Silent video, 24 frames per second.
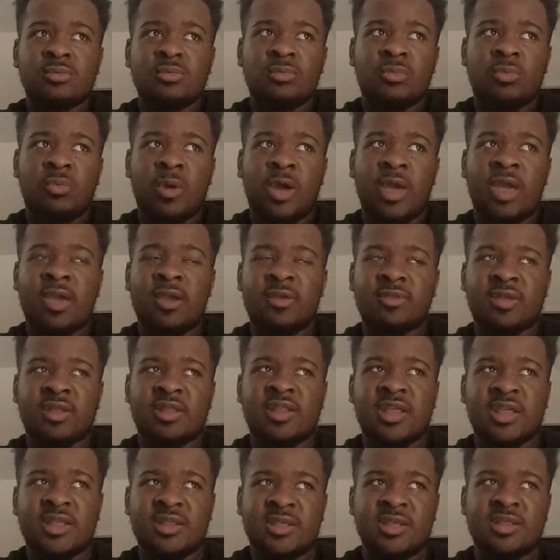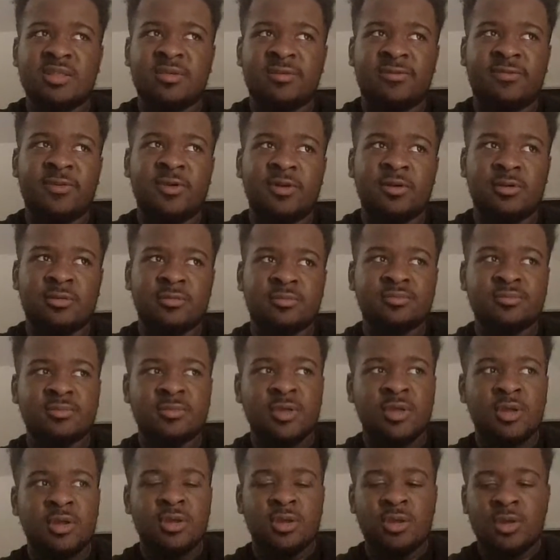way that they did the
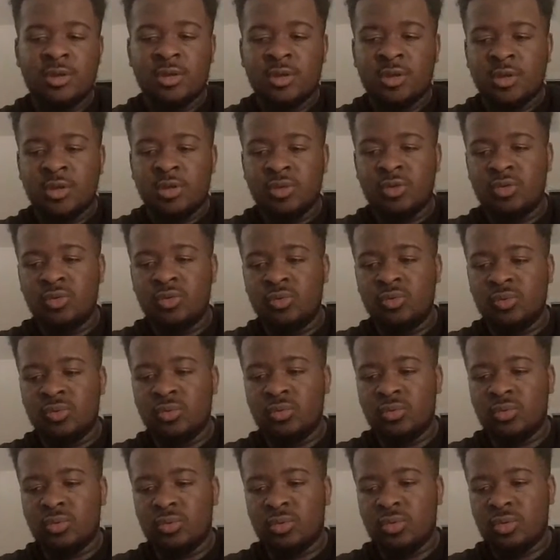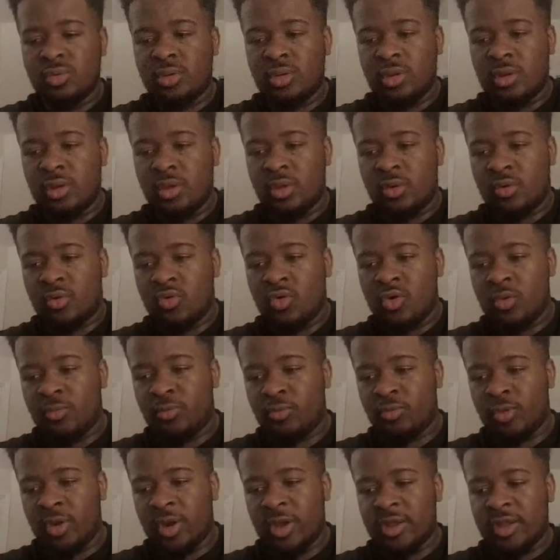film, you
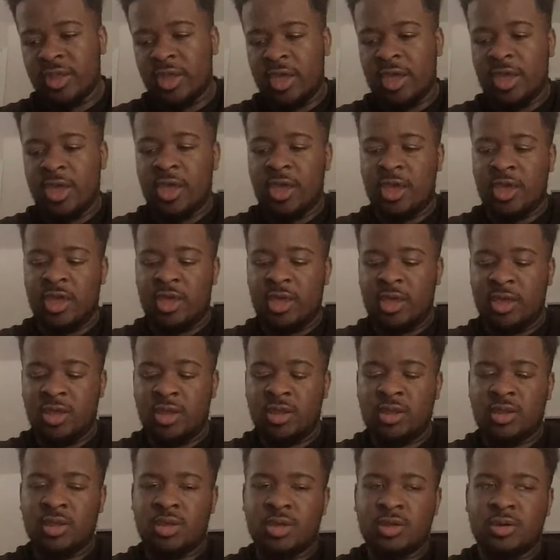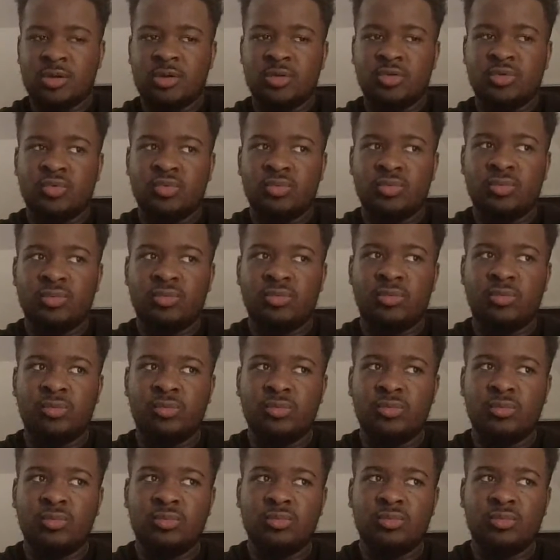incorporate a
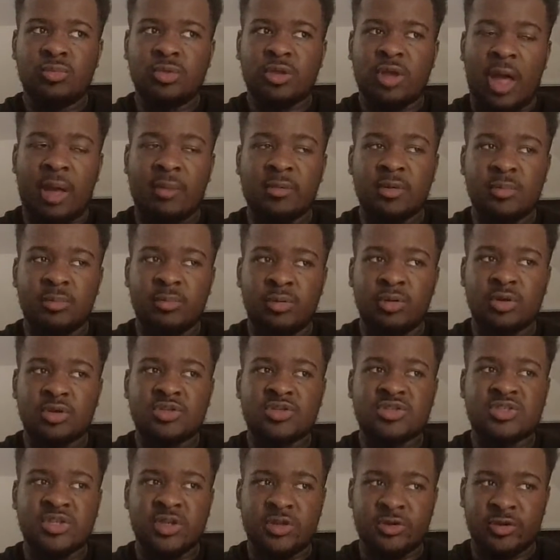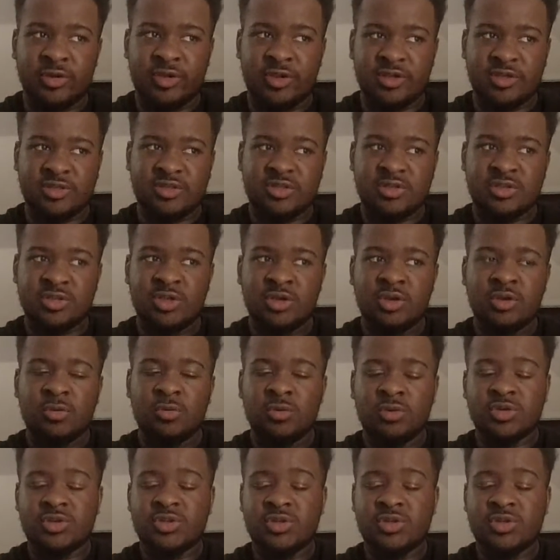comic book series where